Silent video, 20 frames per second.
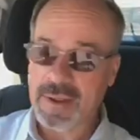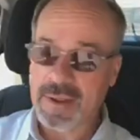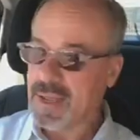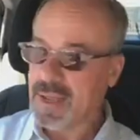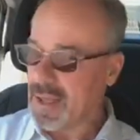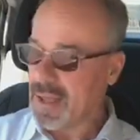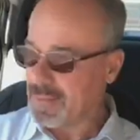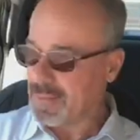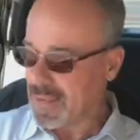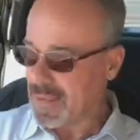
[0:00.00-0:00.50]

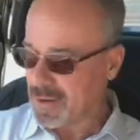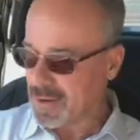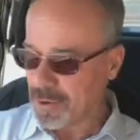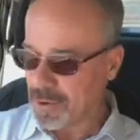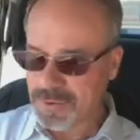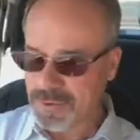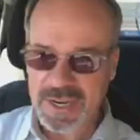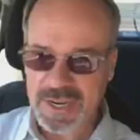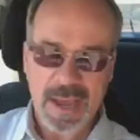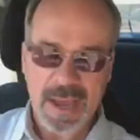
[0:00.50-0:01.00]
and then go
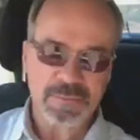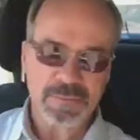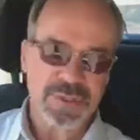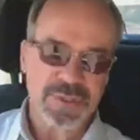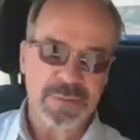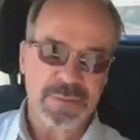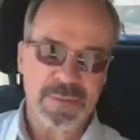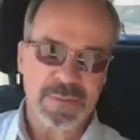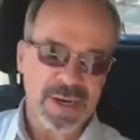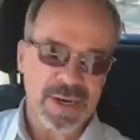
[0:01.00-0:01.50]
tap
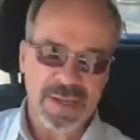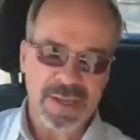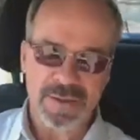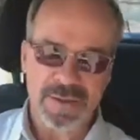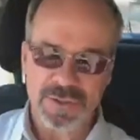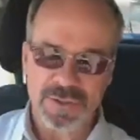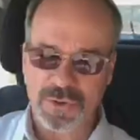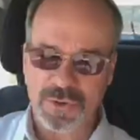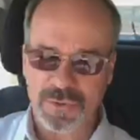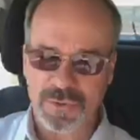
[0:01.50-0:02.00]
somebody
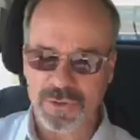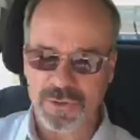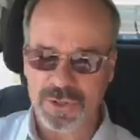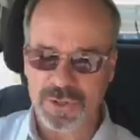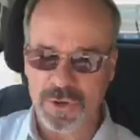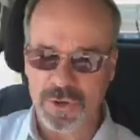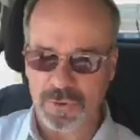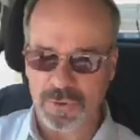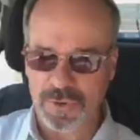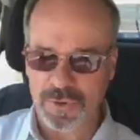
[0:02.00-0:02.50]
else on the
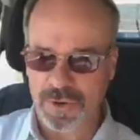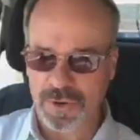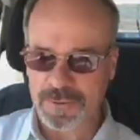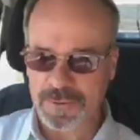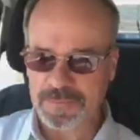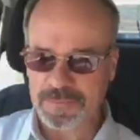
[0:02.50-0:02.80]
shoulder.